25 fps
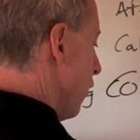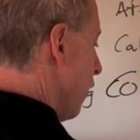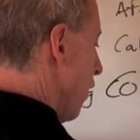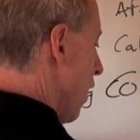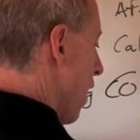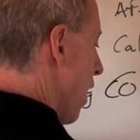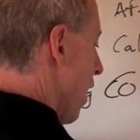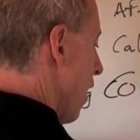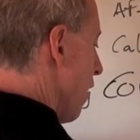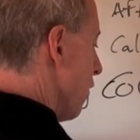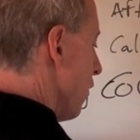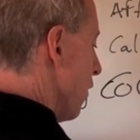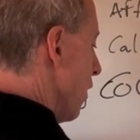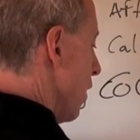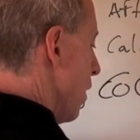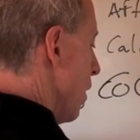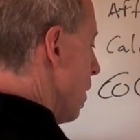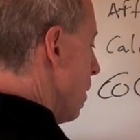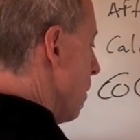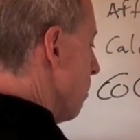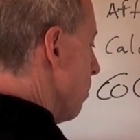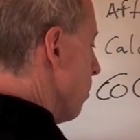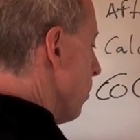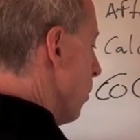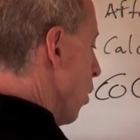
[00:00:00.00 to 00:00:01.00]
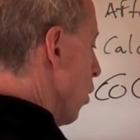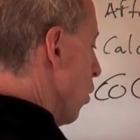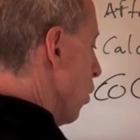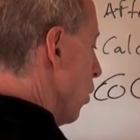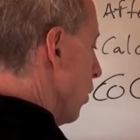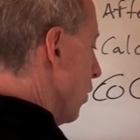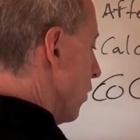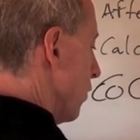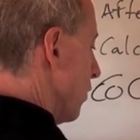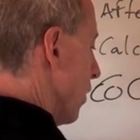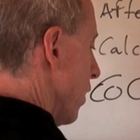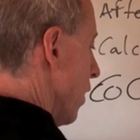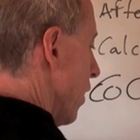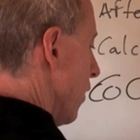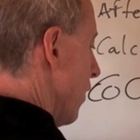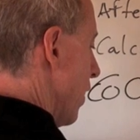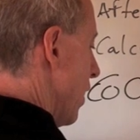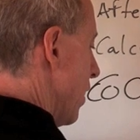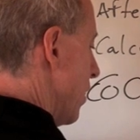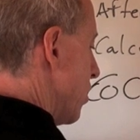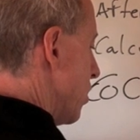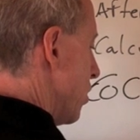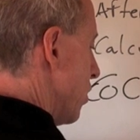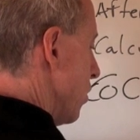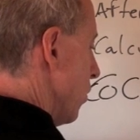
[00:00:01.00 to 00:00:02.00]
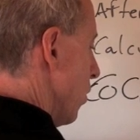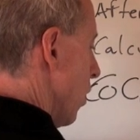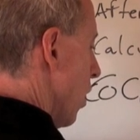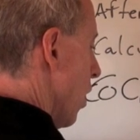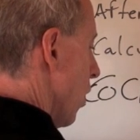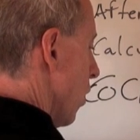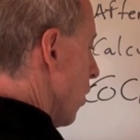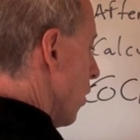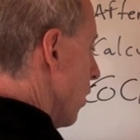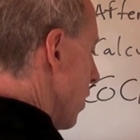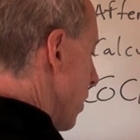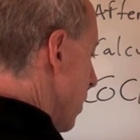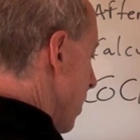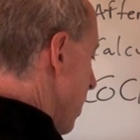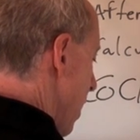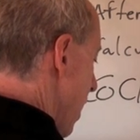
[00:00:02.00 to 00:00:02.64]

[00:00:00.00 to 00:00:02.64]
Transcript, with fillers: five moles of H2O.